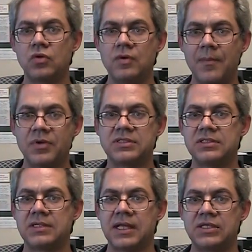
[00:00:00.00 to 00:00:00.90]

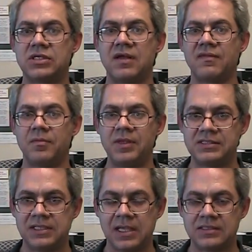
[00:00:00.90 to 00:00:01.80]
representation of the
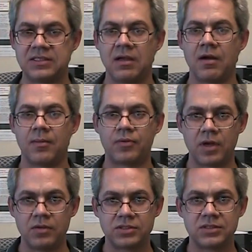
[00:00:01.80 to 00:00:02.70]
BCSCR
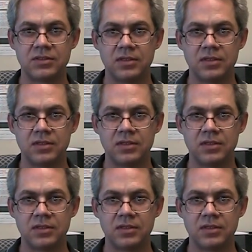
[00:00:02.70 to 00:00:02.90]
approach.